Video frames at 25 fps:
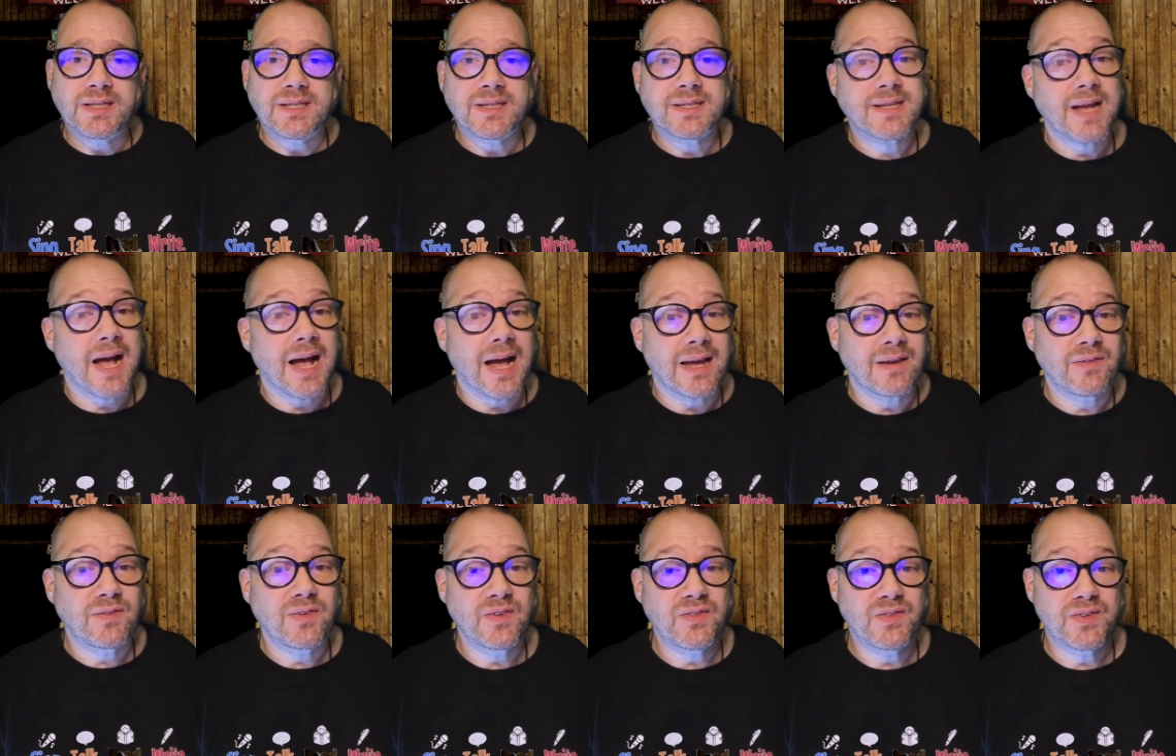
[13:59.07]
to
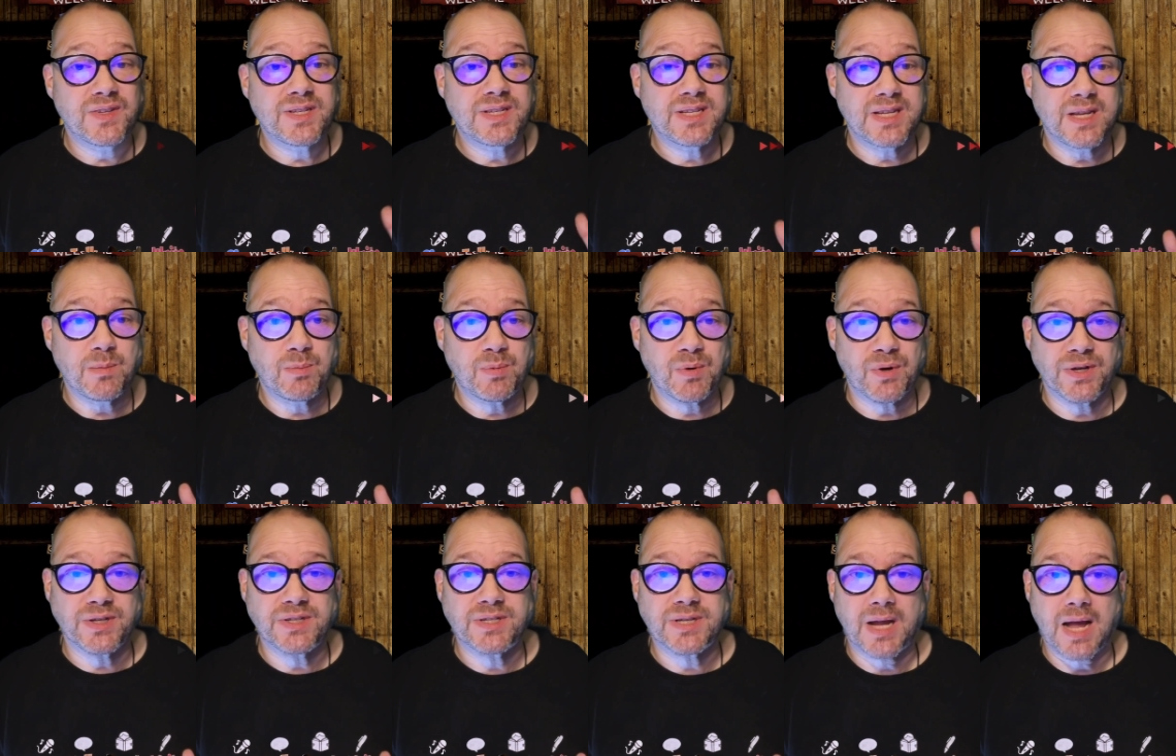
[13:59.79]
dive even
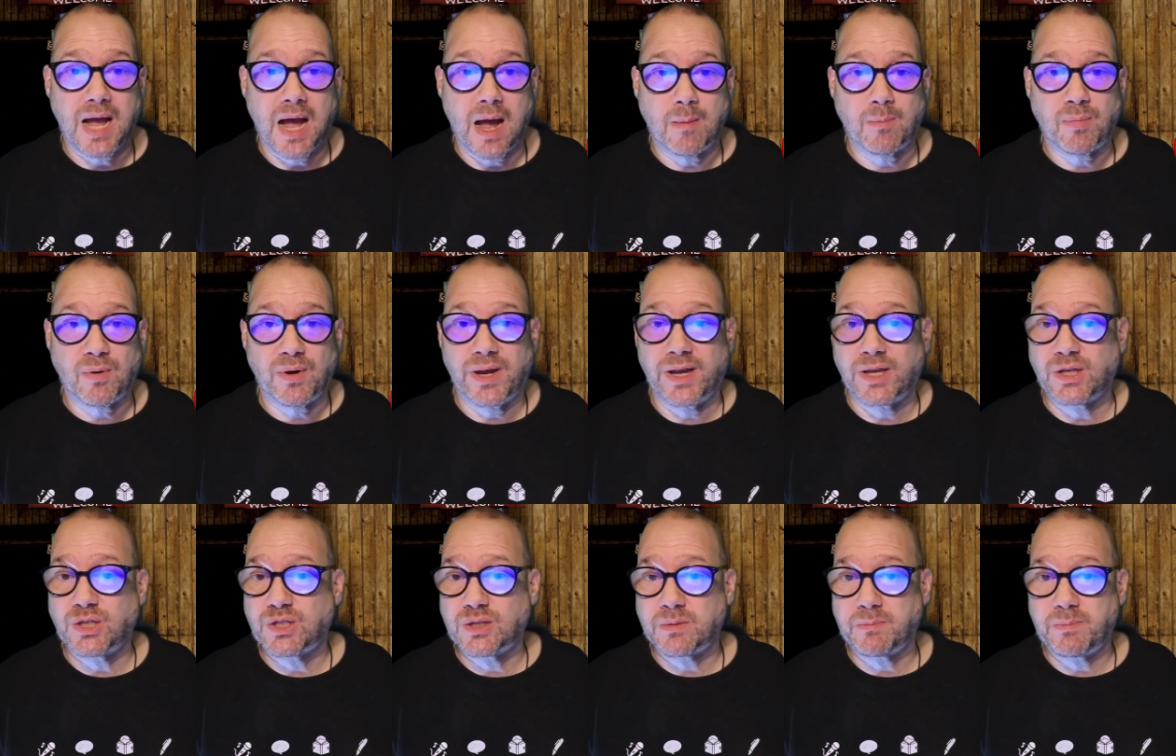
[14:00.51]
deeper into
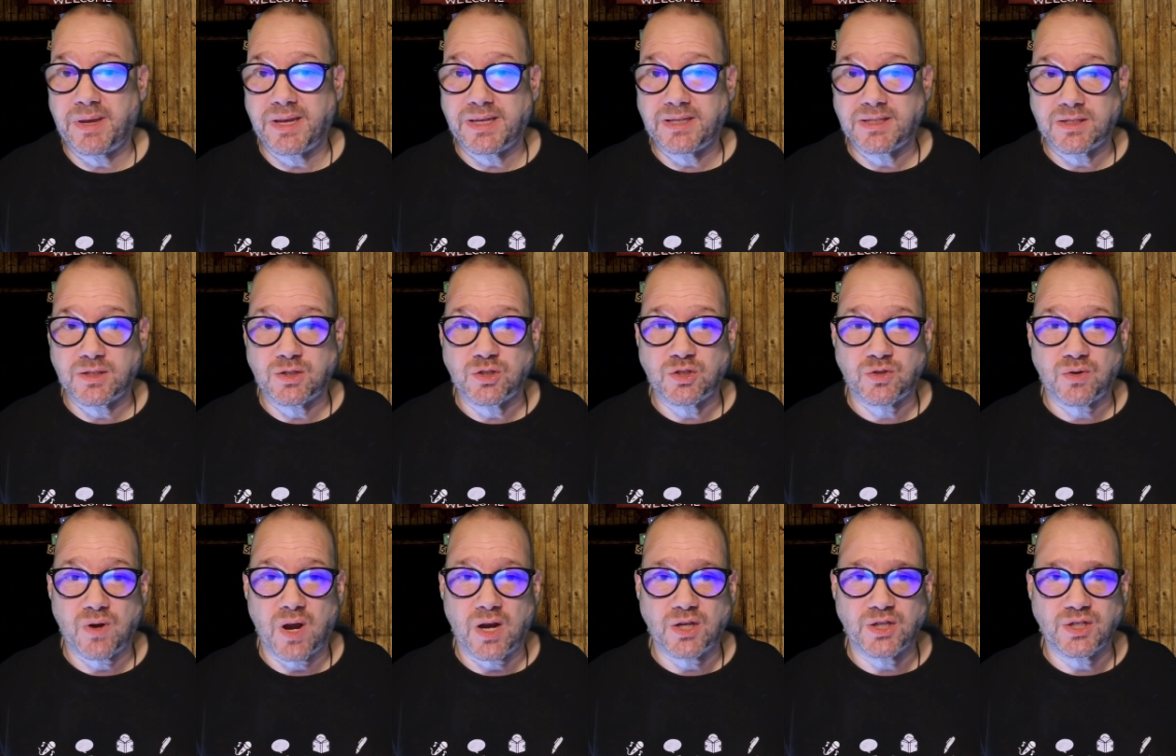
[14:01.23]
comprehension based
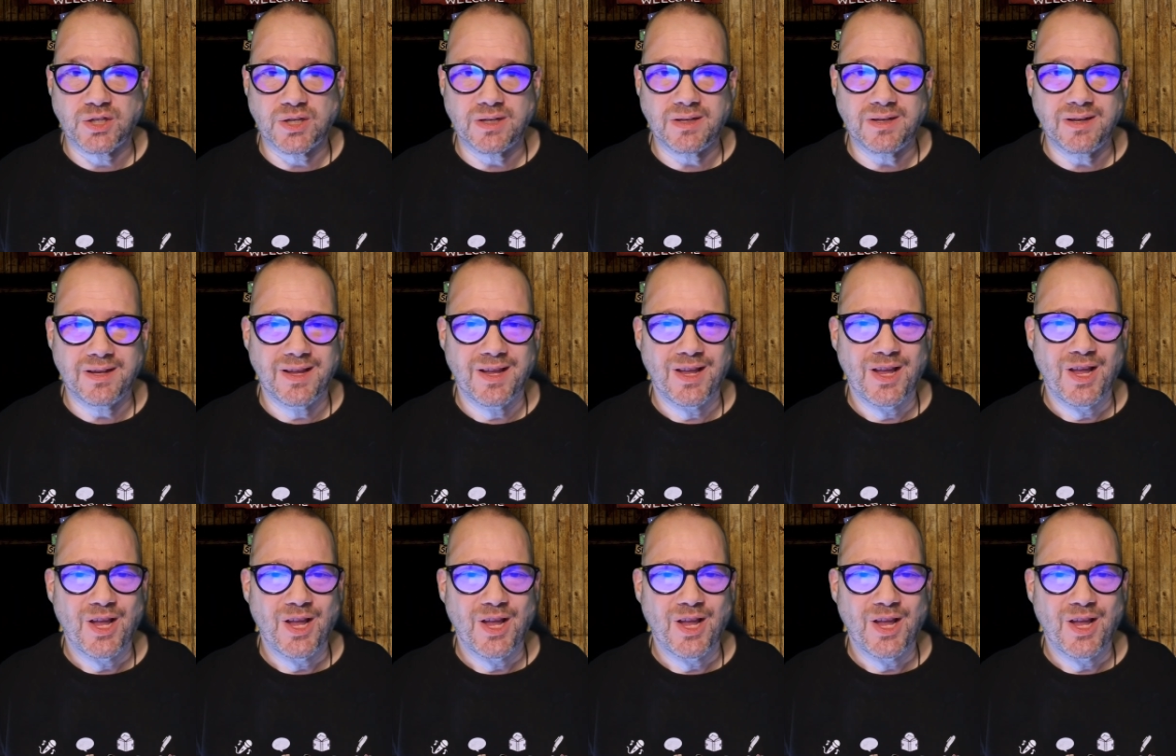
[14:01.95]
instruction?